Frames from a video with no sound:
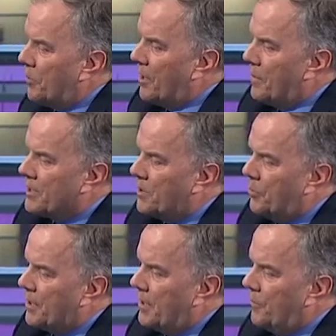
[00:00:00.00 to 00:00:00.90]
to bring it back to
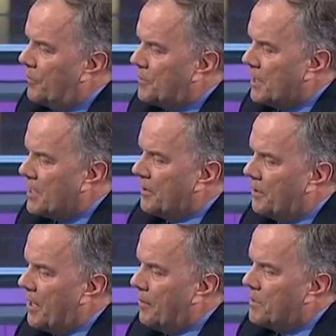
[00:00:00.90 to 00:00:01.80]
Britain, we've just had
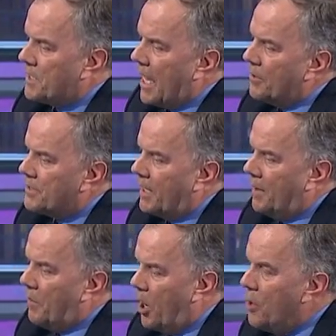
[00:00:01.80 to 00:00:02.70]
the numbers out.
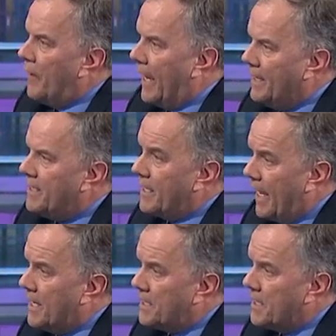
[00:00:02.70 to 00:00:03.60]
Over 80
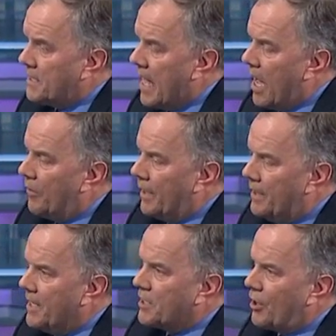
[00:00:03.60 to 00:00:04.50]
cases now
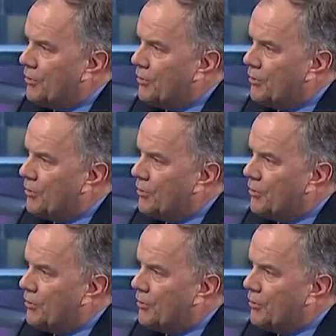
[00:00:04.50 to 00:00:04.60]
in this